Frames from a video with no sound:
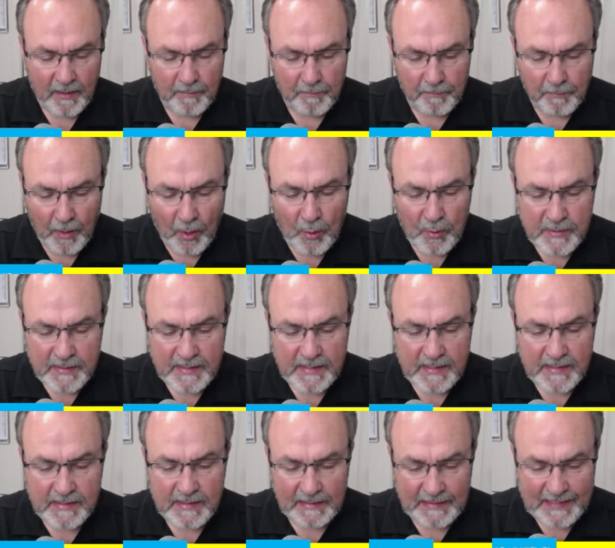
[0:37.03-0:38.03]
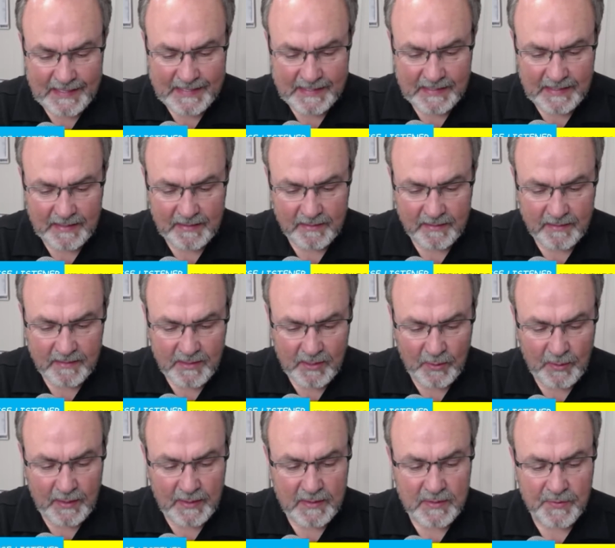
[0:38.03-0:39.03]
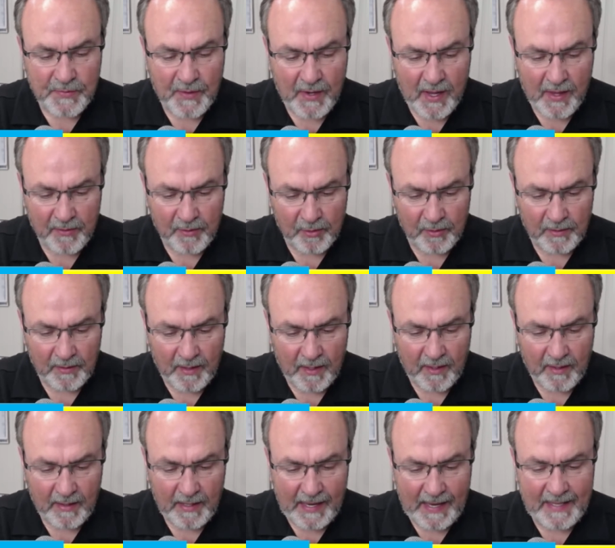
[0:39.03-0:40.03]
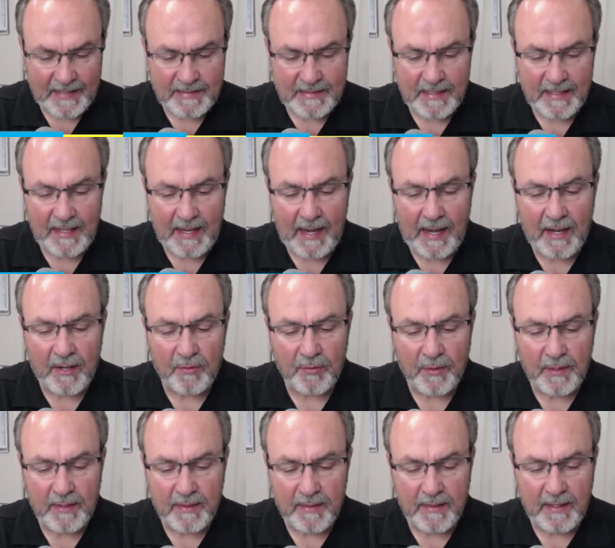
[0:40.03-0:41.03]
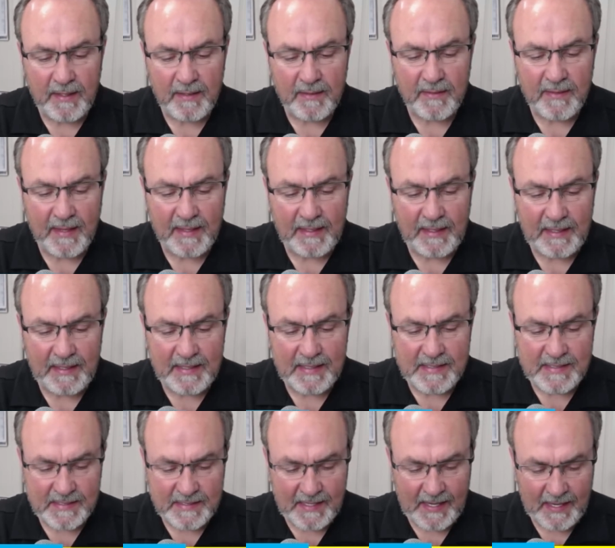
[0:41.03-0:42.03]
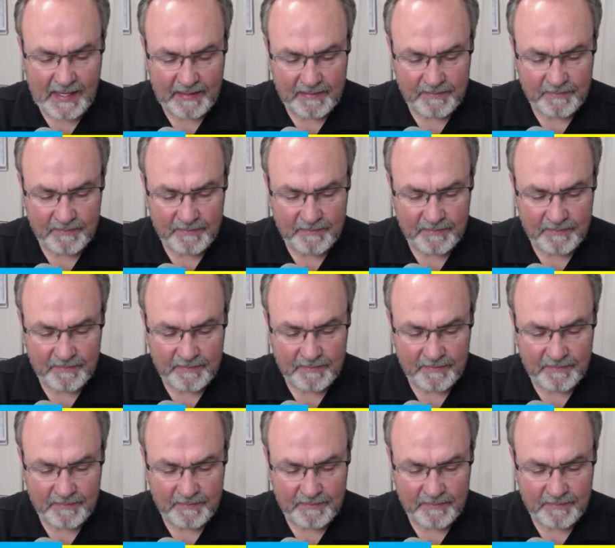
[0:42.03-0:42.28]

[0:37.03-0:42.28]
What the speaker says: Moses listened to his father-in-law and did everything that he said.